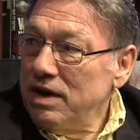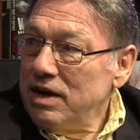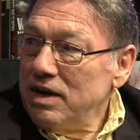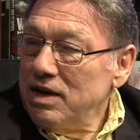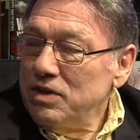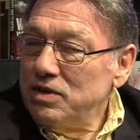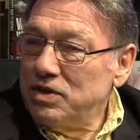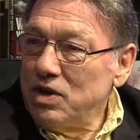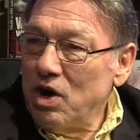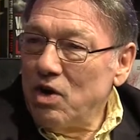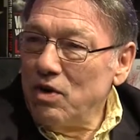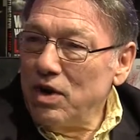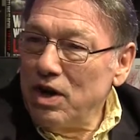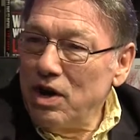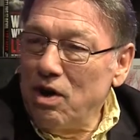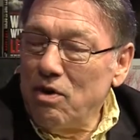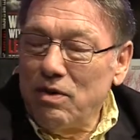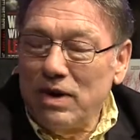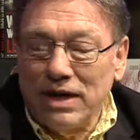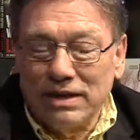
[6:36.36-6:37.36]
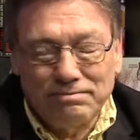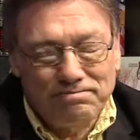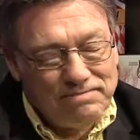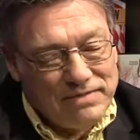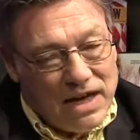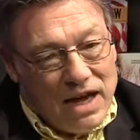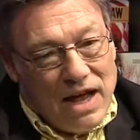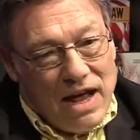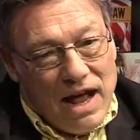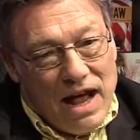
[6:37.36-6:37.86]
So you know what?
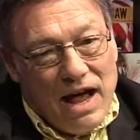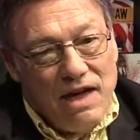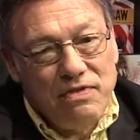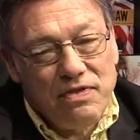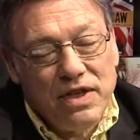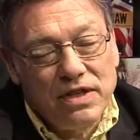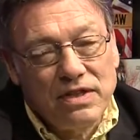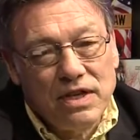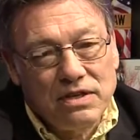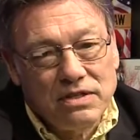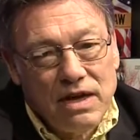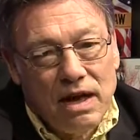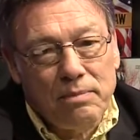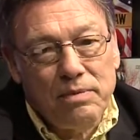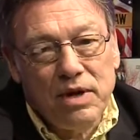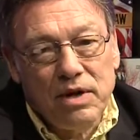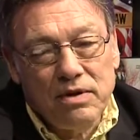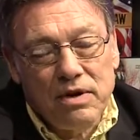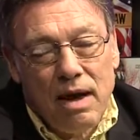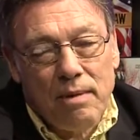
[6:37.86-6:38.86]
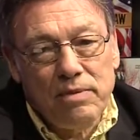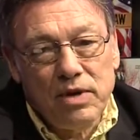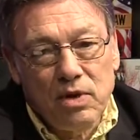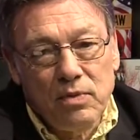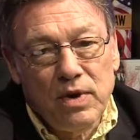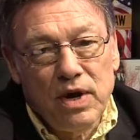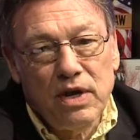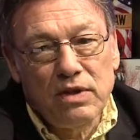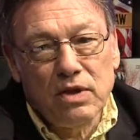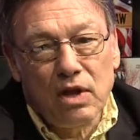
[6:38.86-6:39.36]
I think that
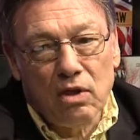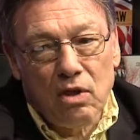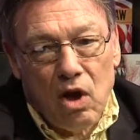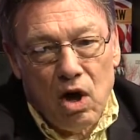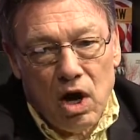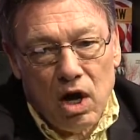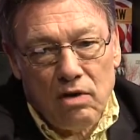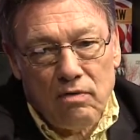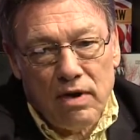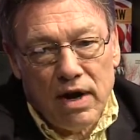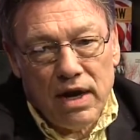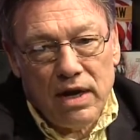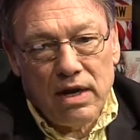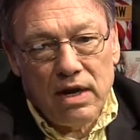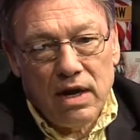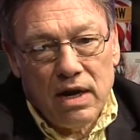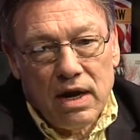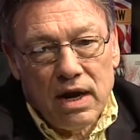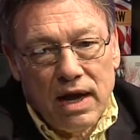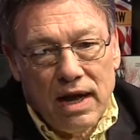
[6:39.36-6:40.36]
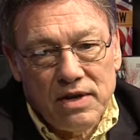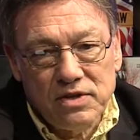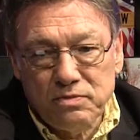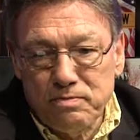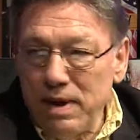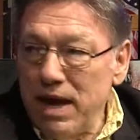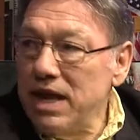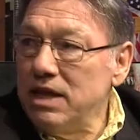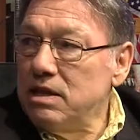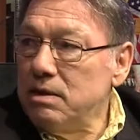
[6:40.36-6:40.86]
WWE in the long run has
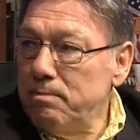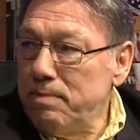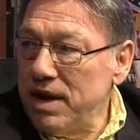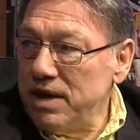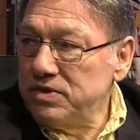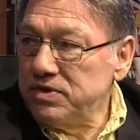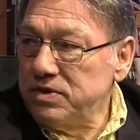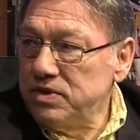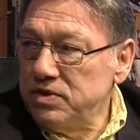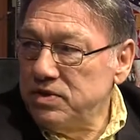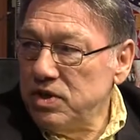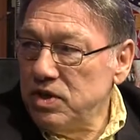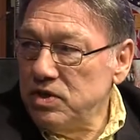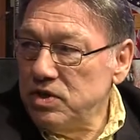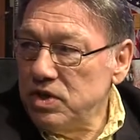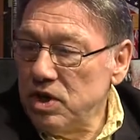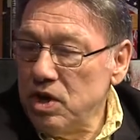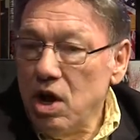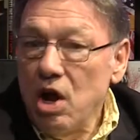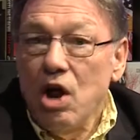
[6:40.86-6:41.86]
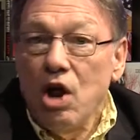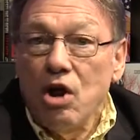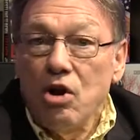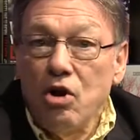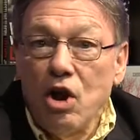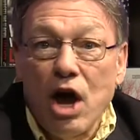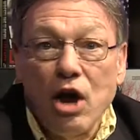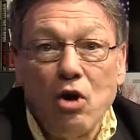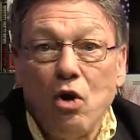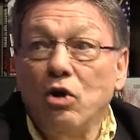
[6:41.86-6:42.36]
made the best decision,
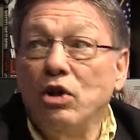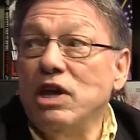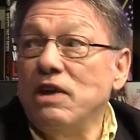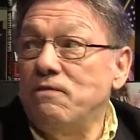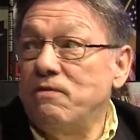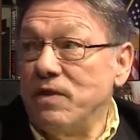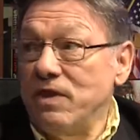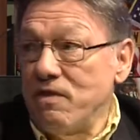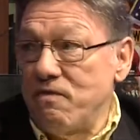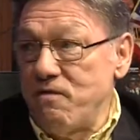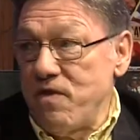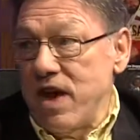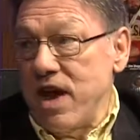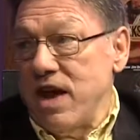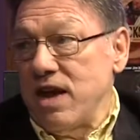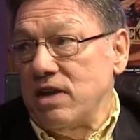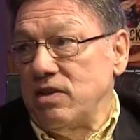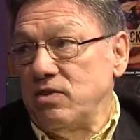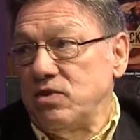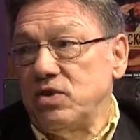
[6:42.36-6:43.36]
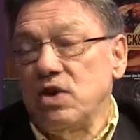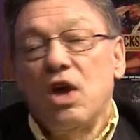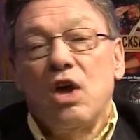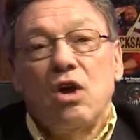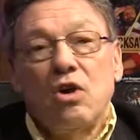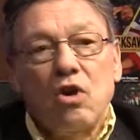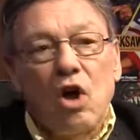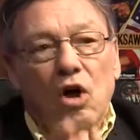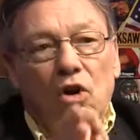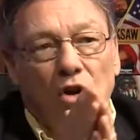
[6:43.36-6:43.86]
not only for the fans,
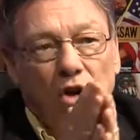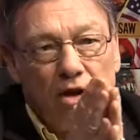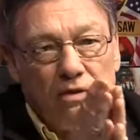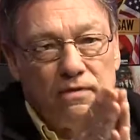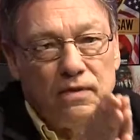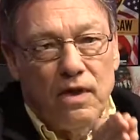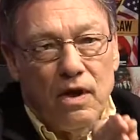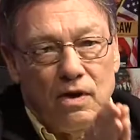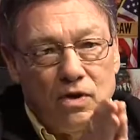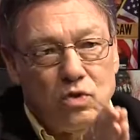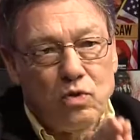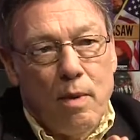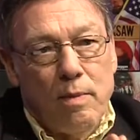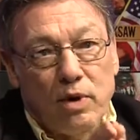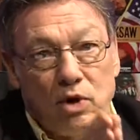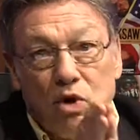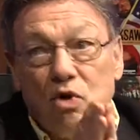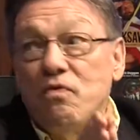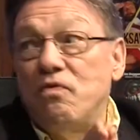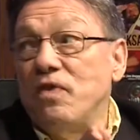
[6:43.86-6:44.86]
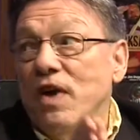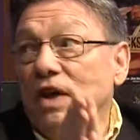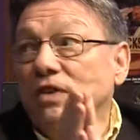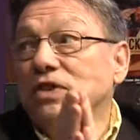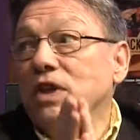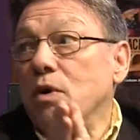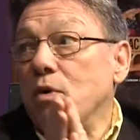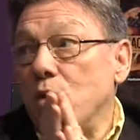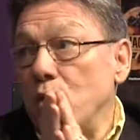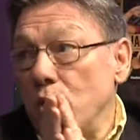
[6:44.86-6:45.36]
not only for those women who felt
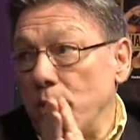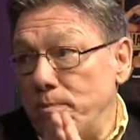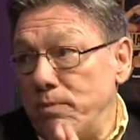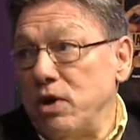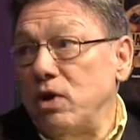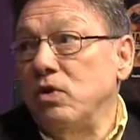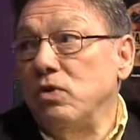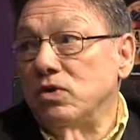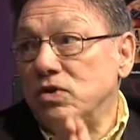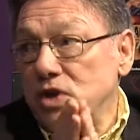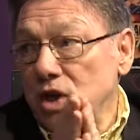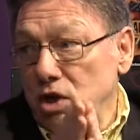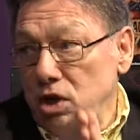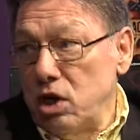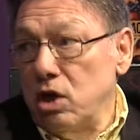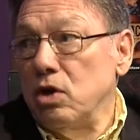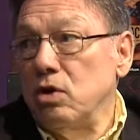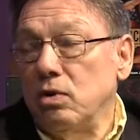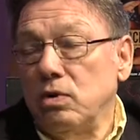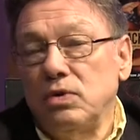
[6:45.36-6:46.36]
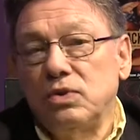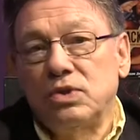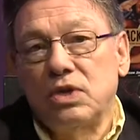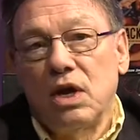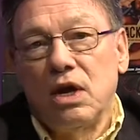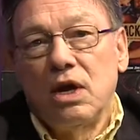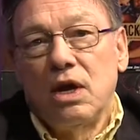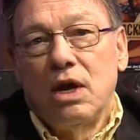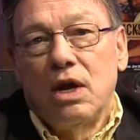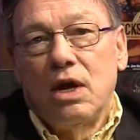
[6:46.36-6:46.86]
they were abused and used,
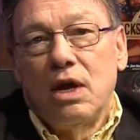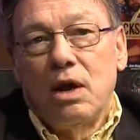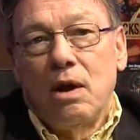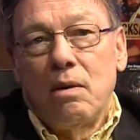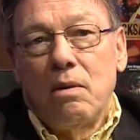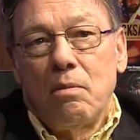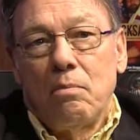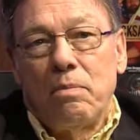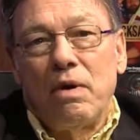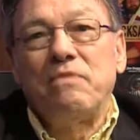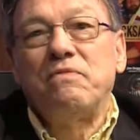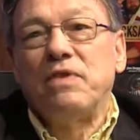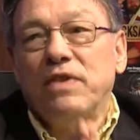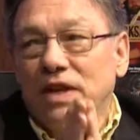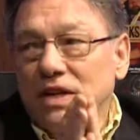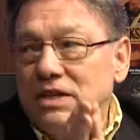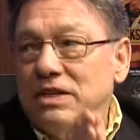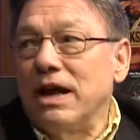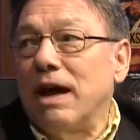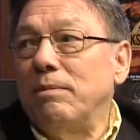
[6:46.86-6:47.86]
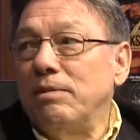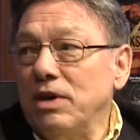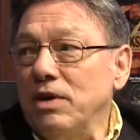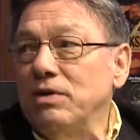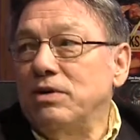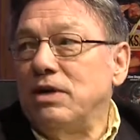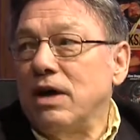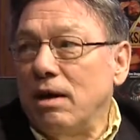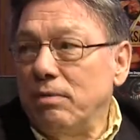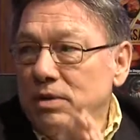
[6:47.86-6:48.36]
but for the
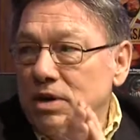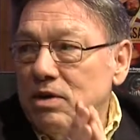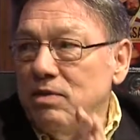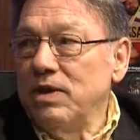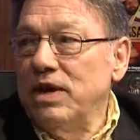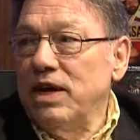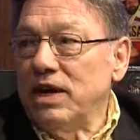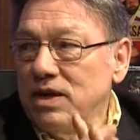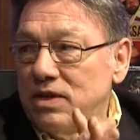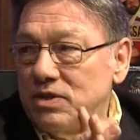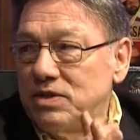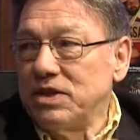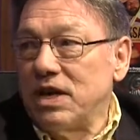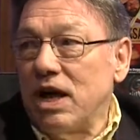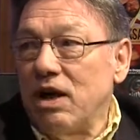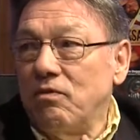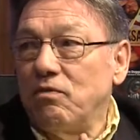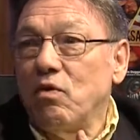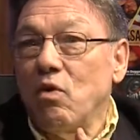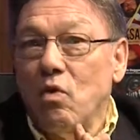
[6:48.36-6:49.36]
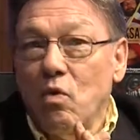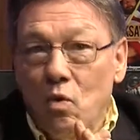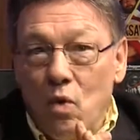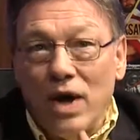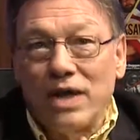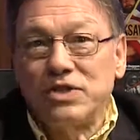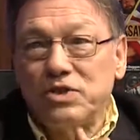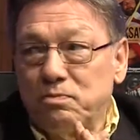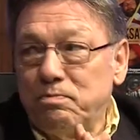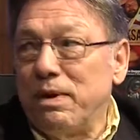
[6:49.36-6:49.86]
WWE itself.
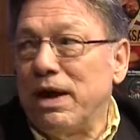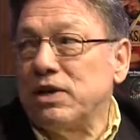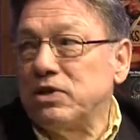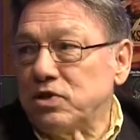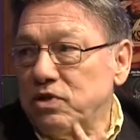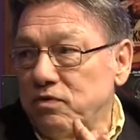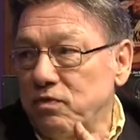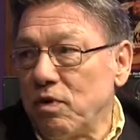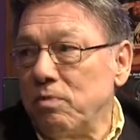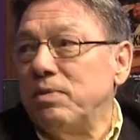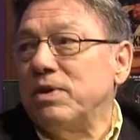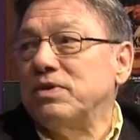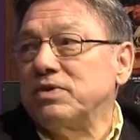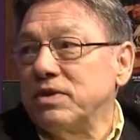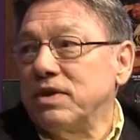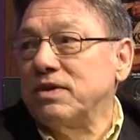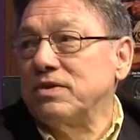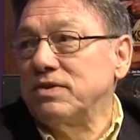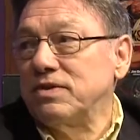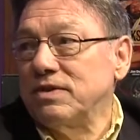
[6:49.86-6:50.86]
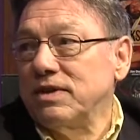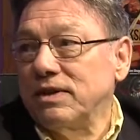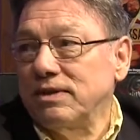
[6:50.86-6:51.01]
What's best for business?